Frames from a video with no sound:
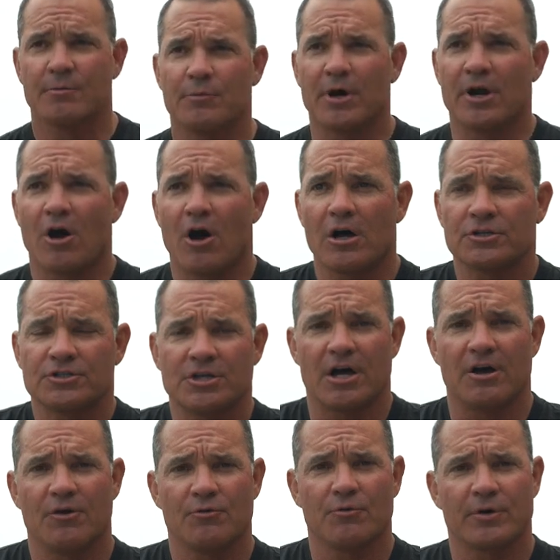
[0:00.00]
but
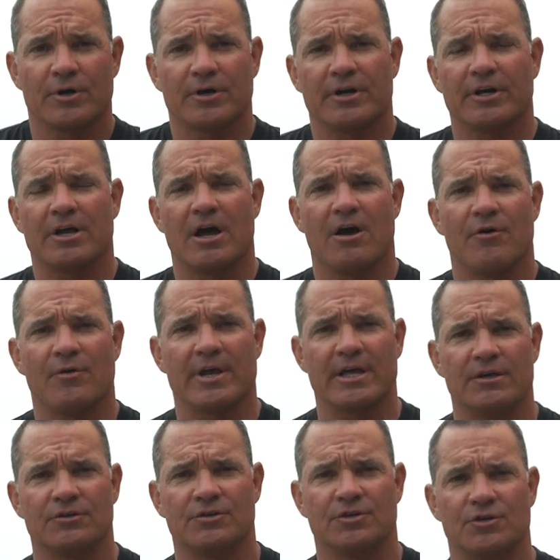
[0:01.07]
also we're going to go
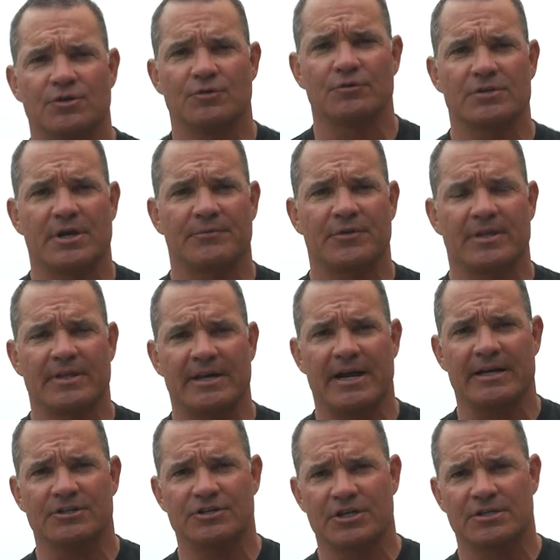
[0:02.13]
into something that
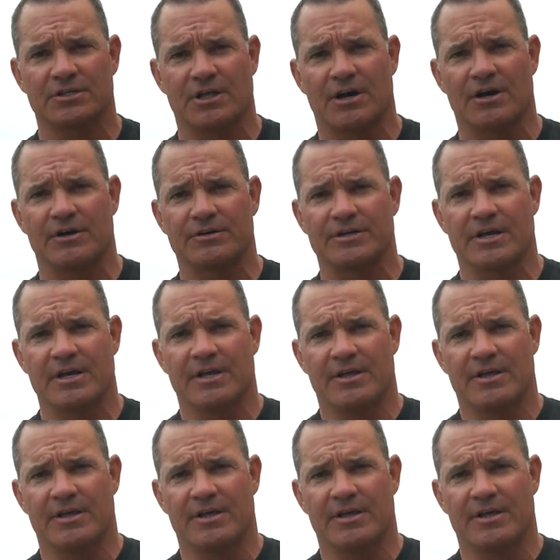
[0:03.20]
I just learned